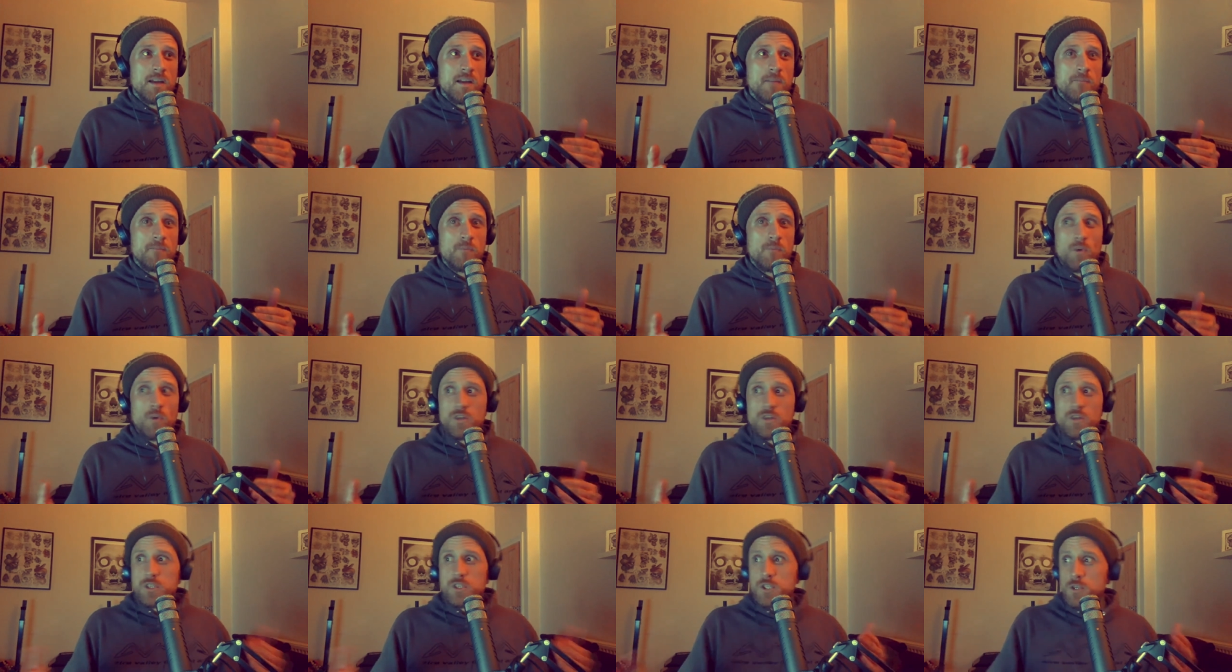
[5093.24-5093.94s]

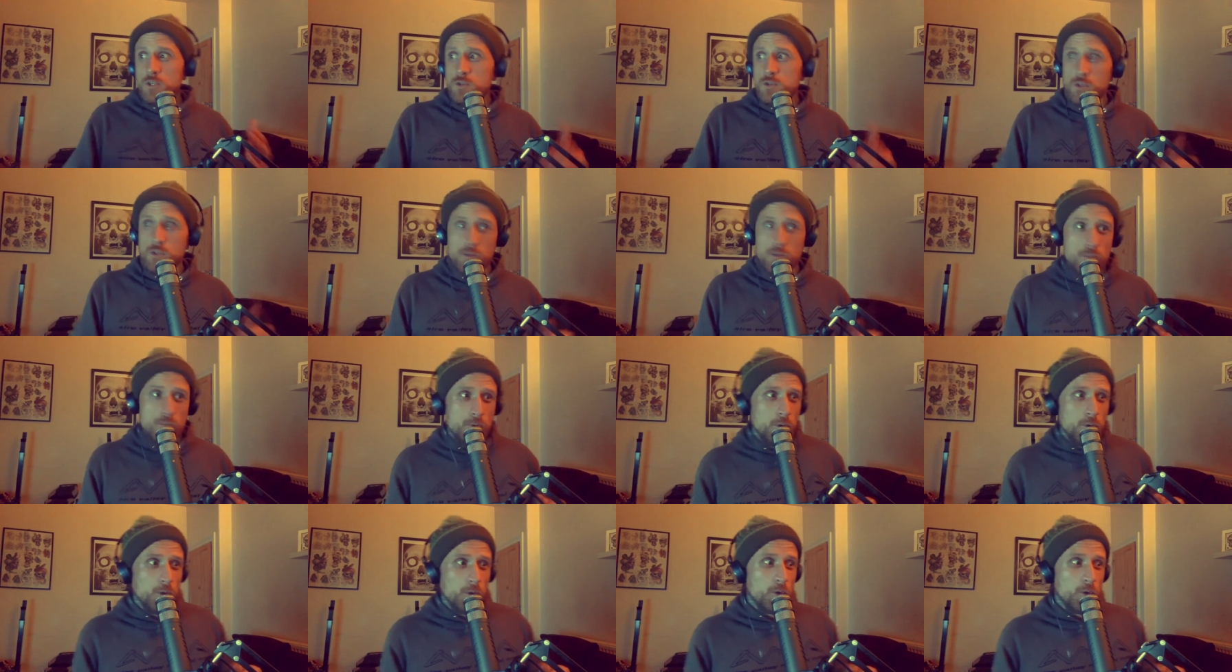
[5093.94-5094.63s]
watching YouTube
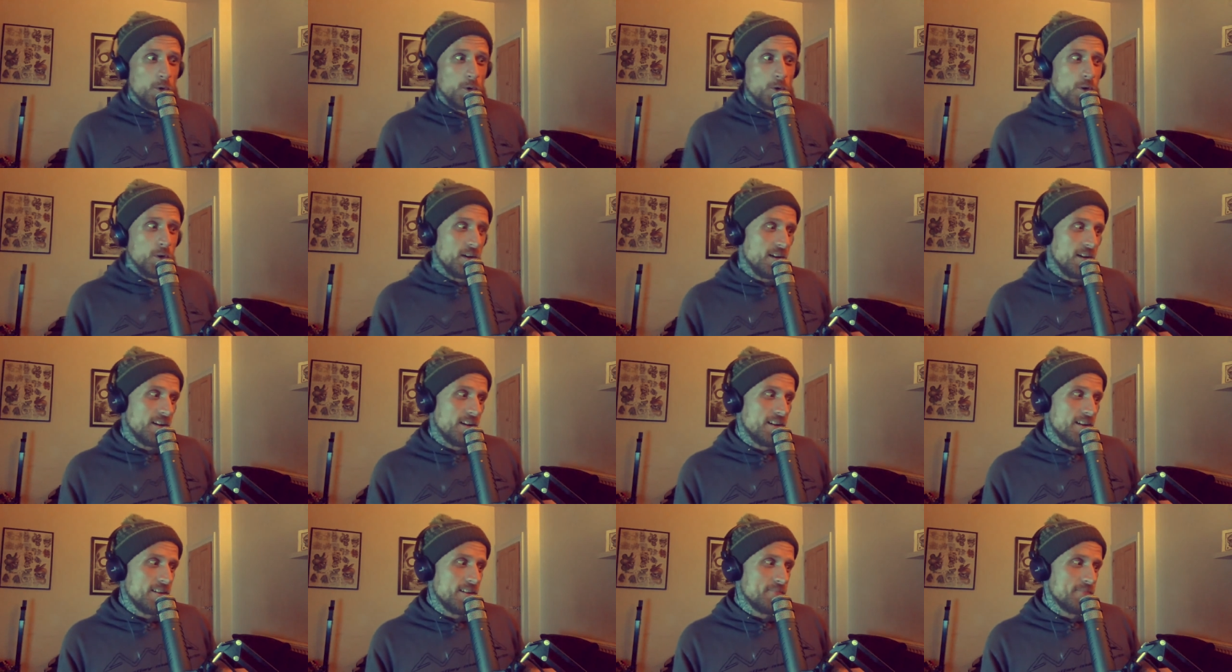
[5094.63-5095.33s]
or
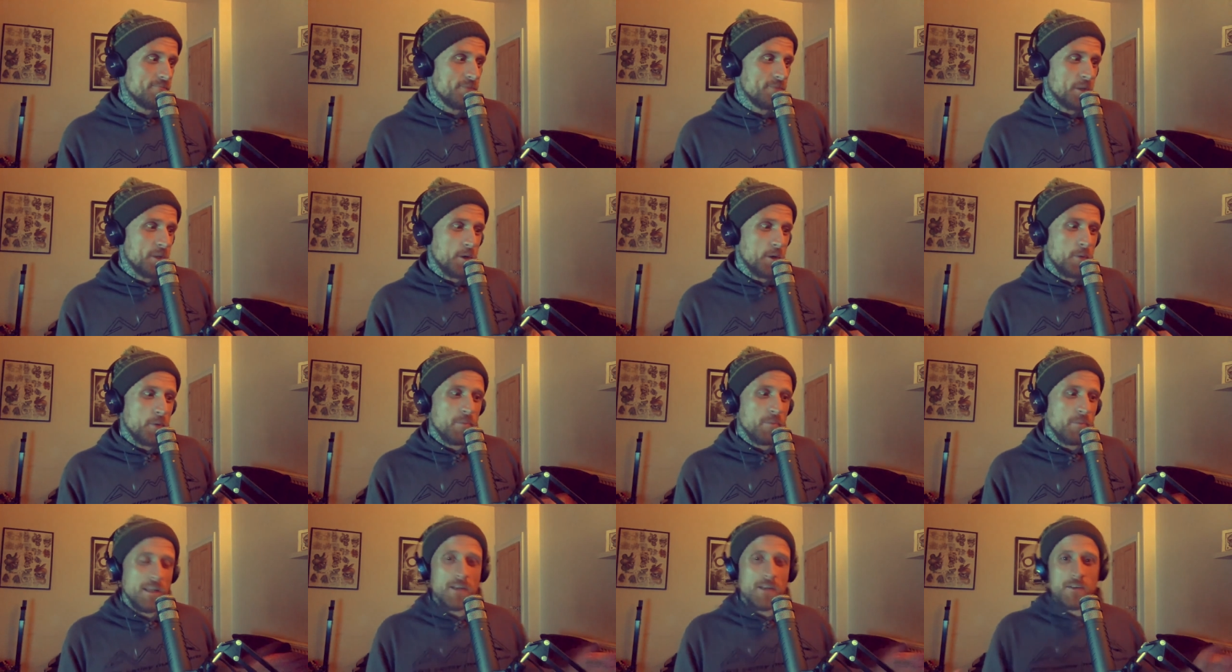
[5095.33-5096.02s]

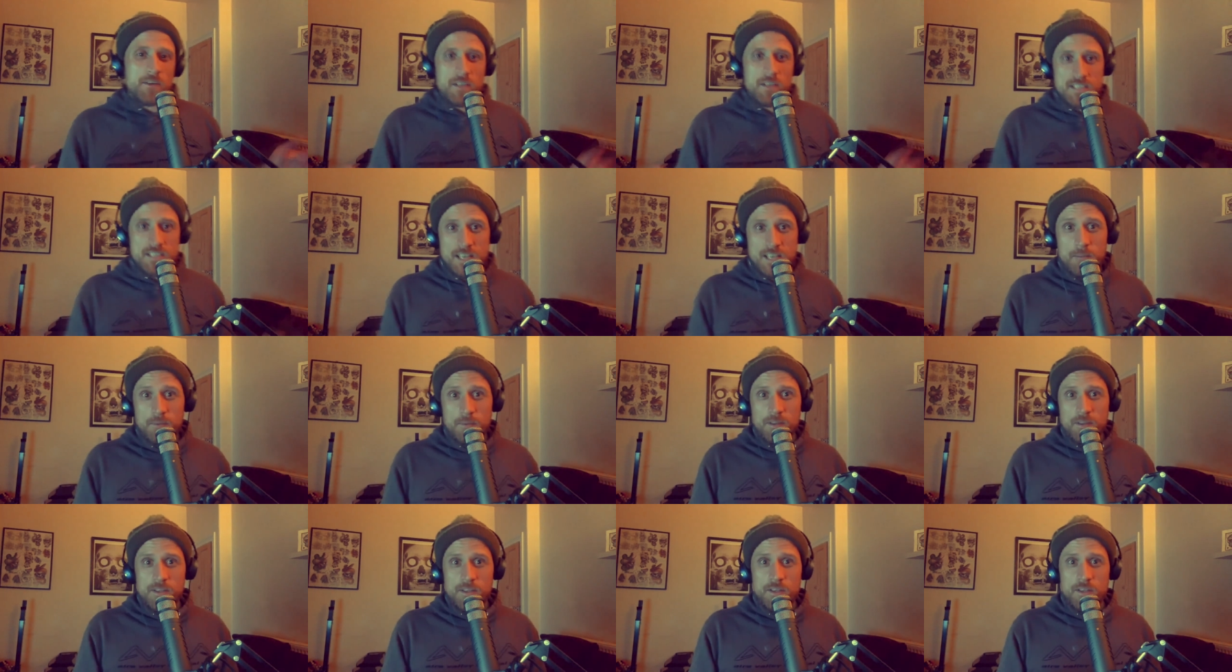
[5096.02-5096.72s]
playing on your
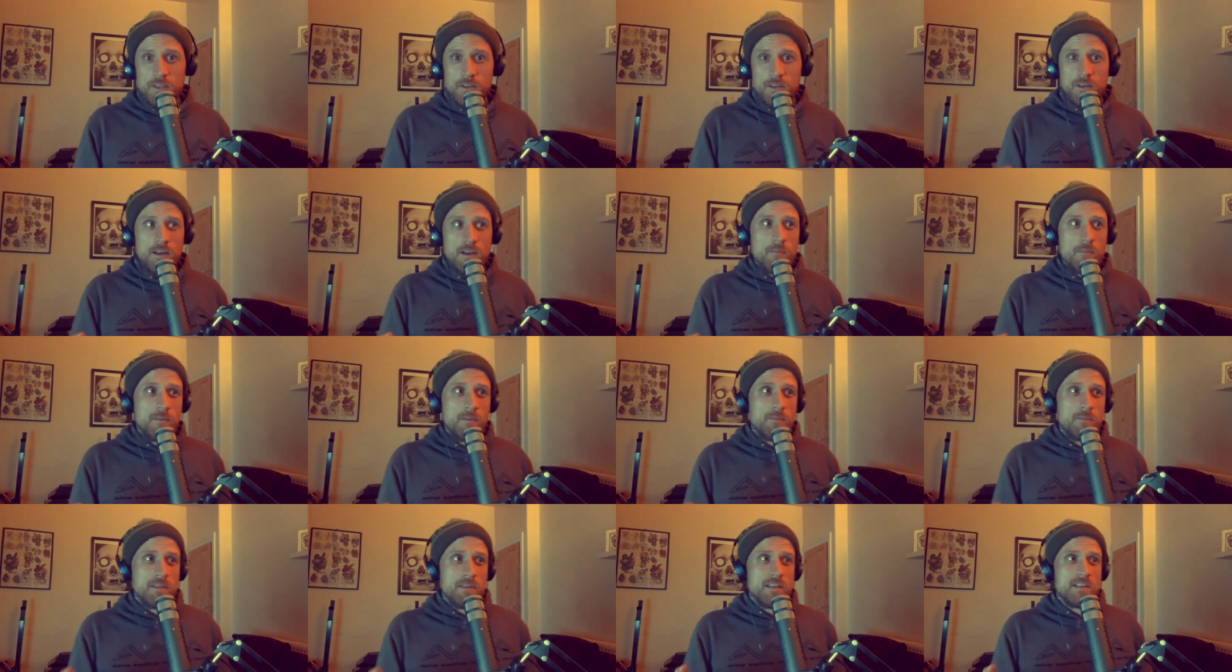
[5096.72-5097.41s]
tablet. You know what I
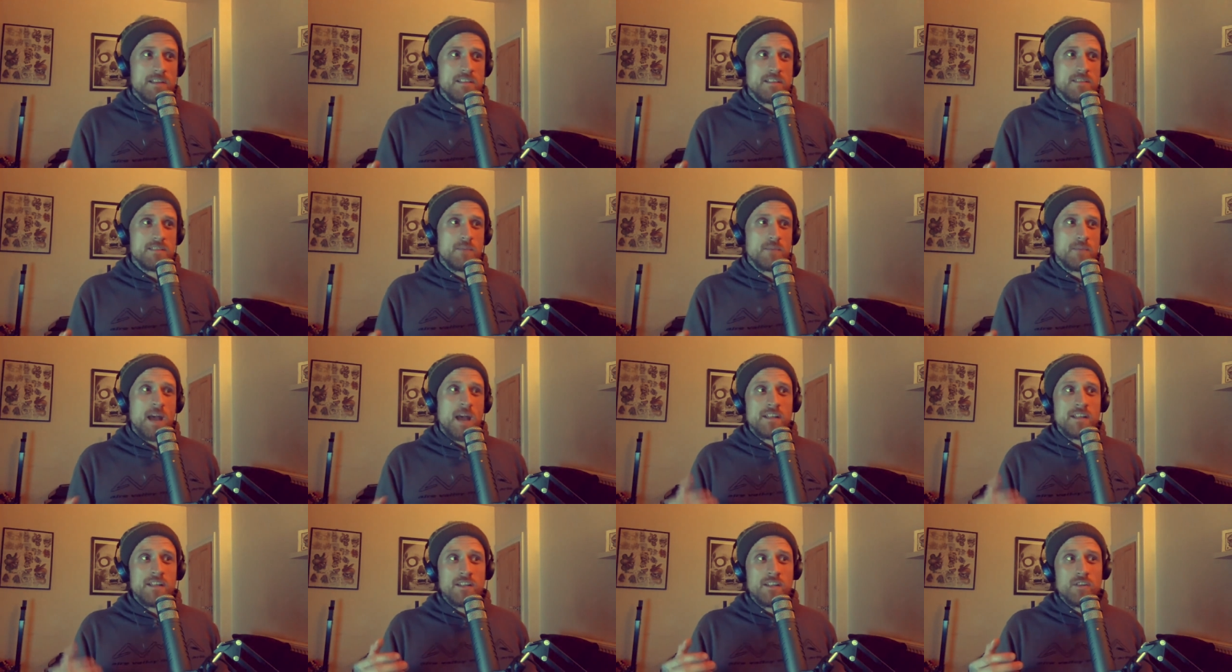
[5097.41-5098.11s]
mean? Because
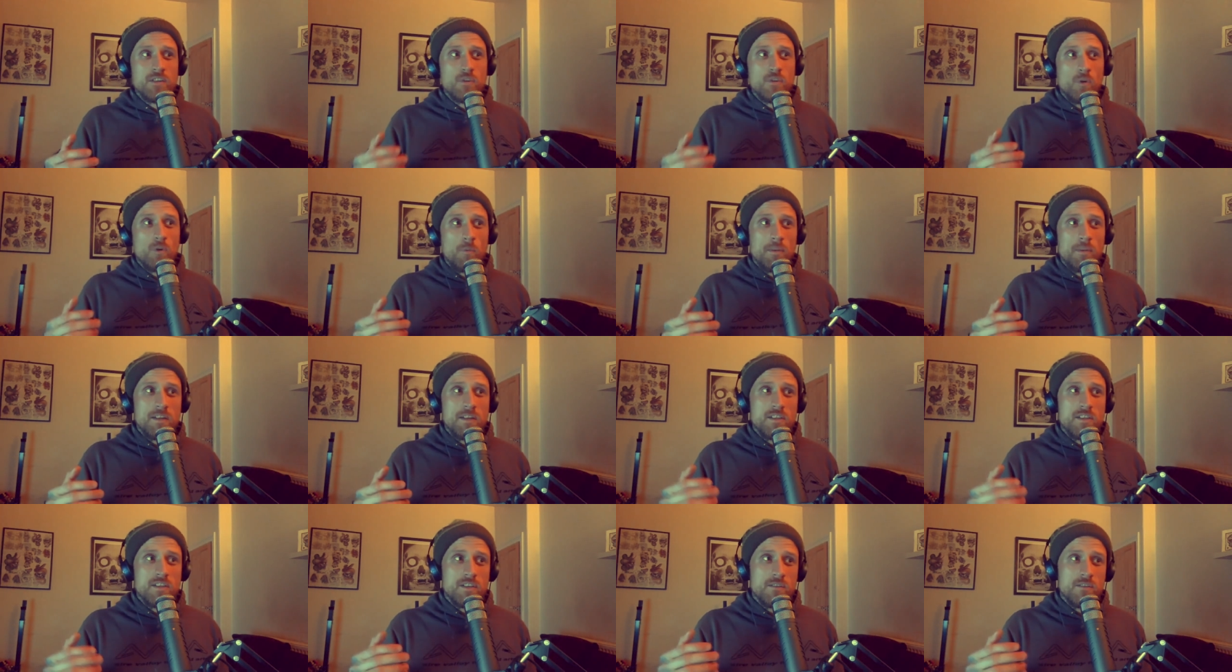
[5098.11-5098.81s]
I didn't grow up in
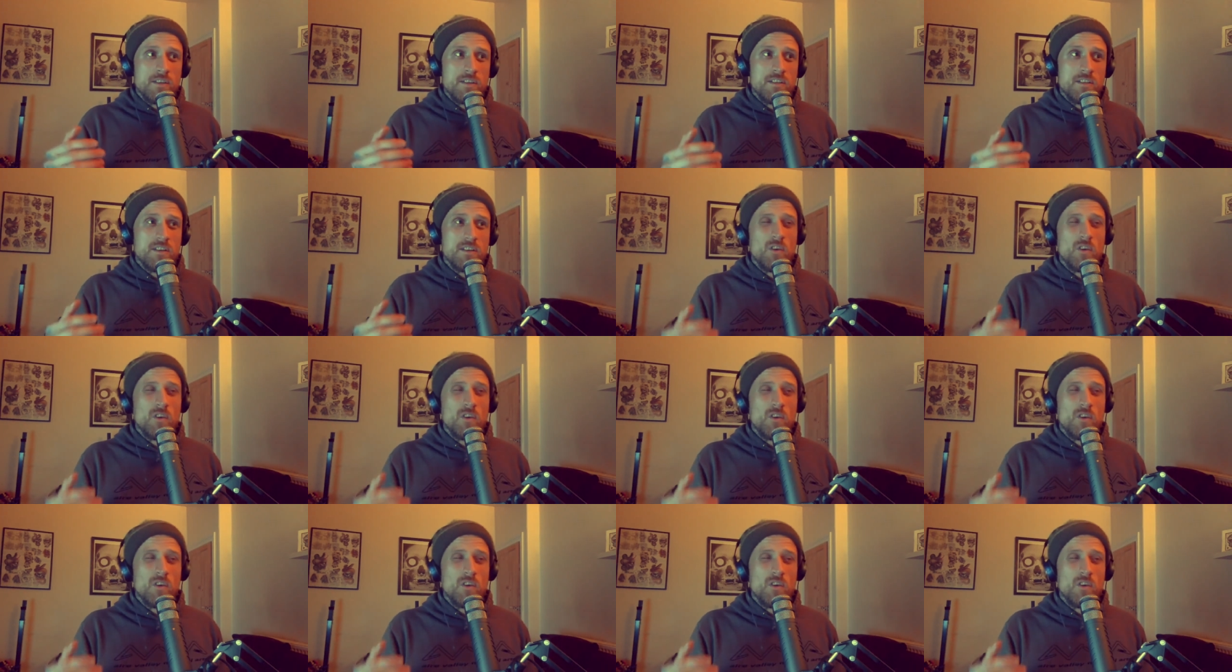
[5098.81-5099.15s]
a generation.